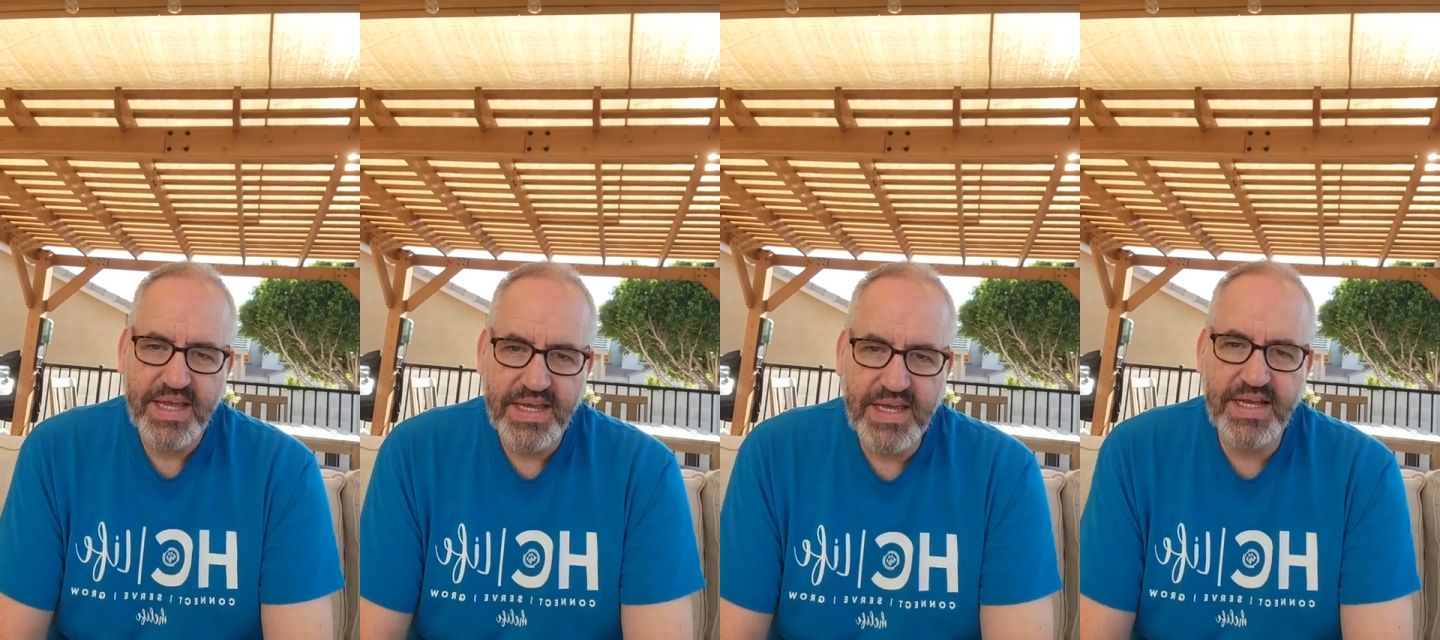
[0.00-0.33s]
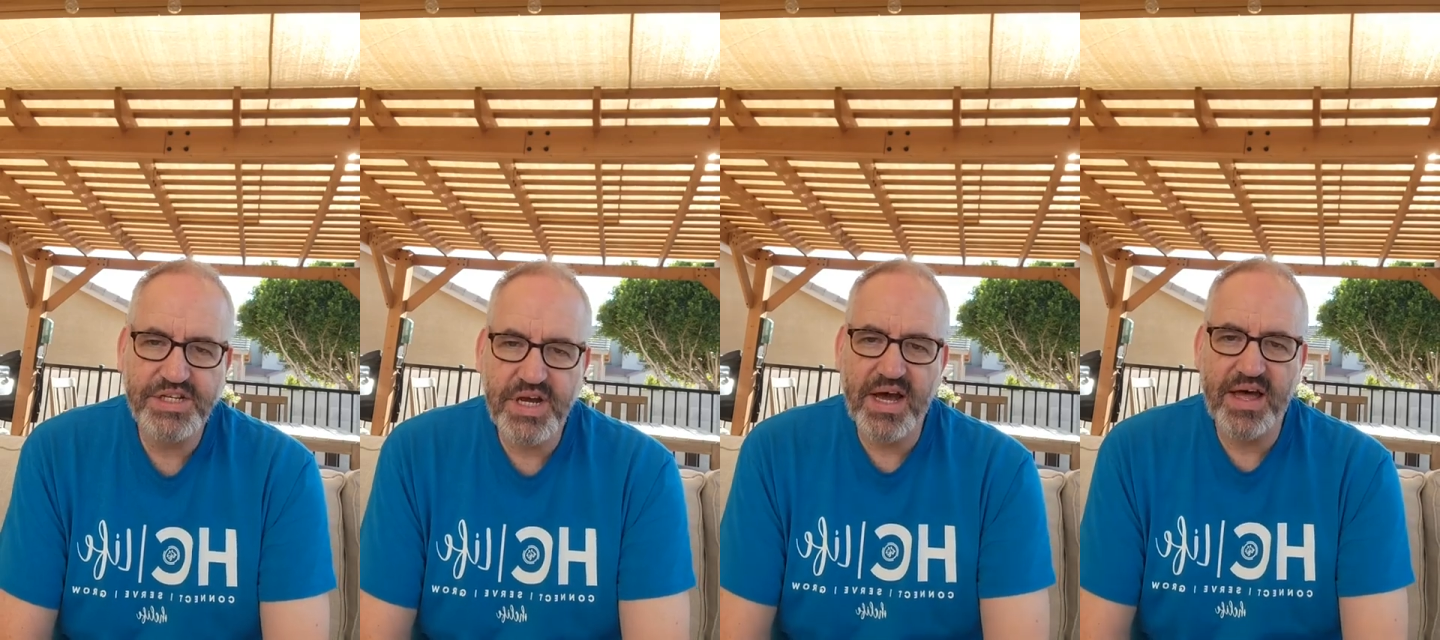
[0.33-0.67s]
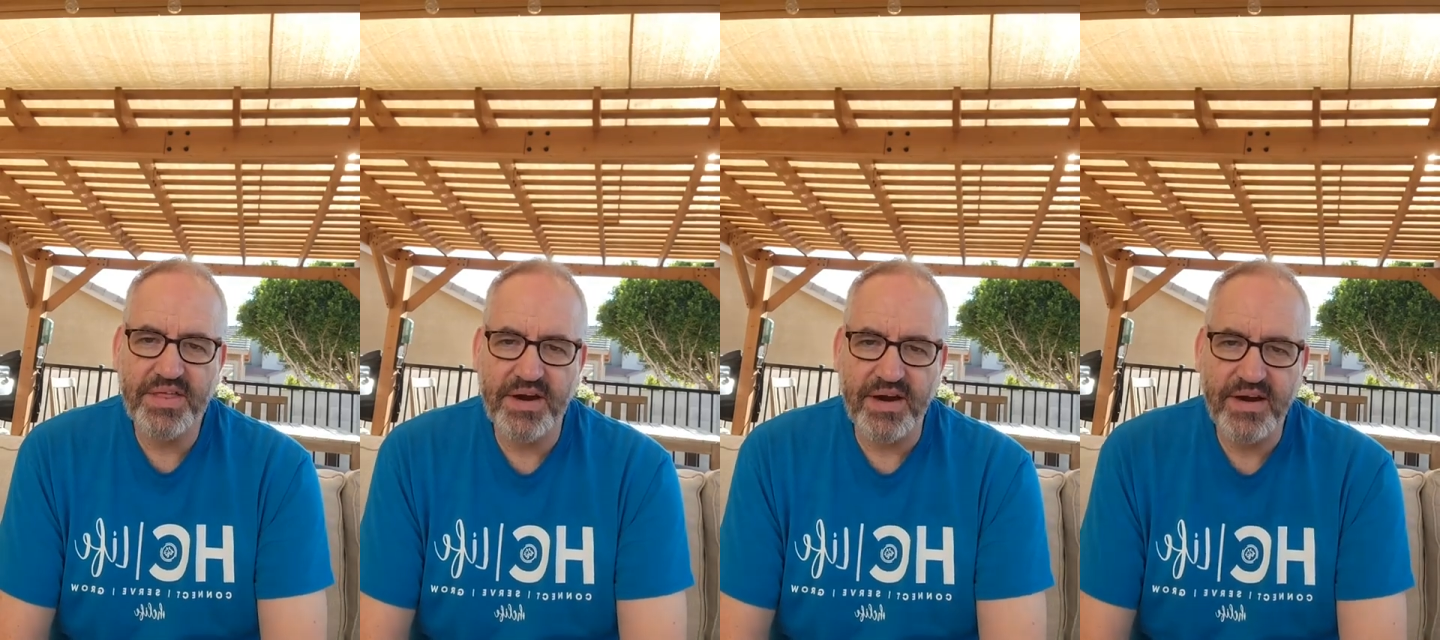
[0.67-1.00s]
each
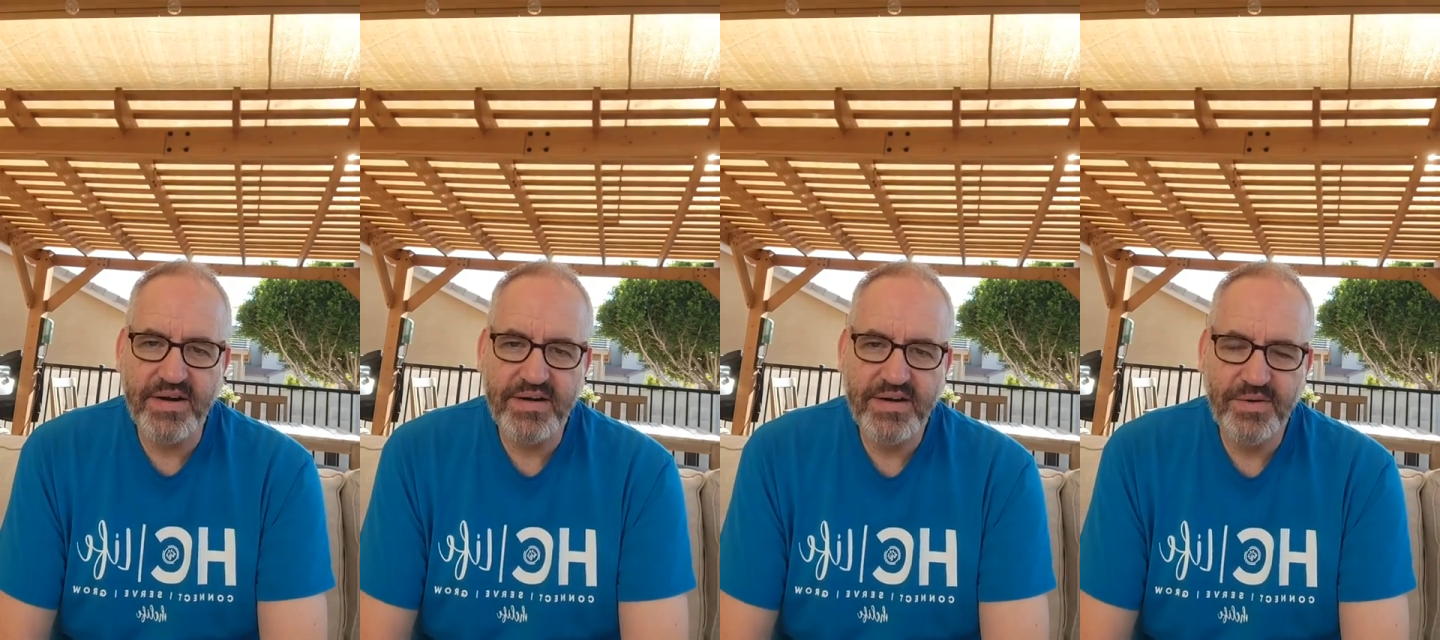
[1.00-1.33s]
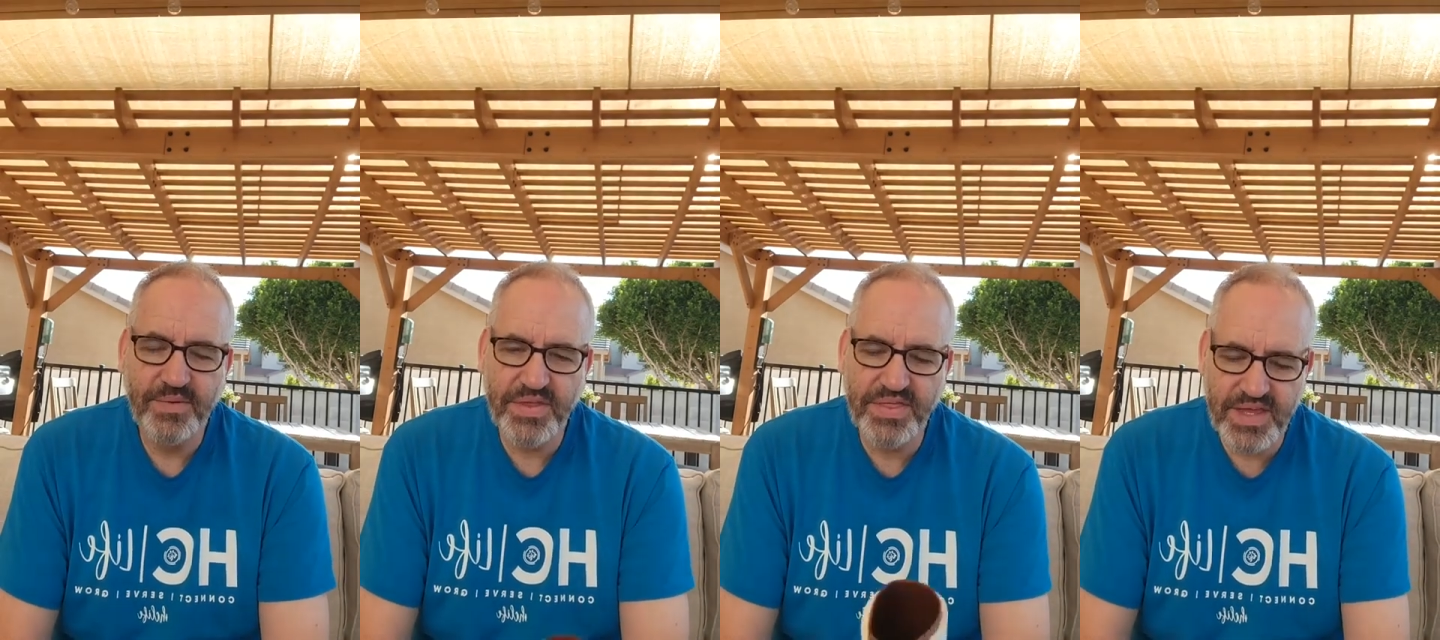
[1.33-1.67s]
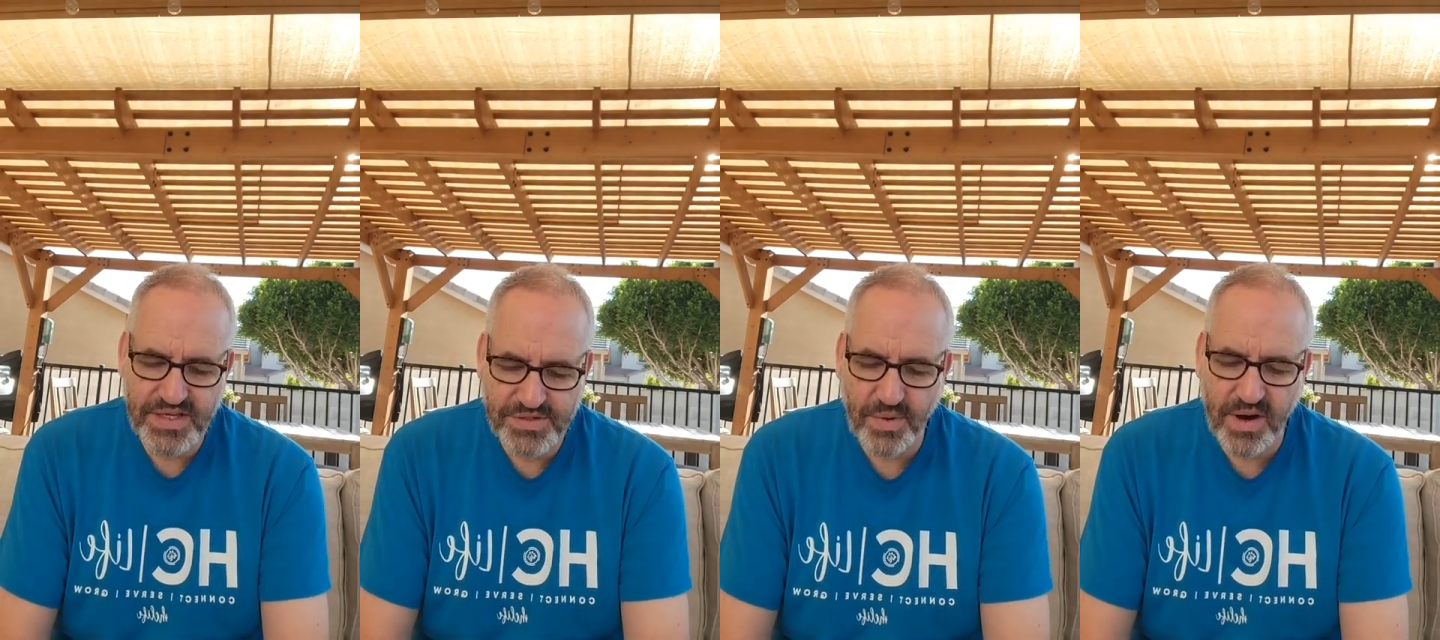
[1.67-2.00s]
other with these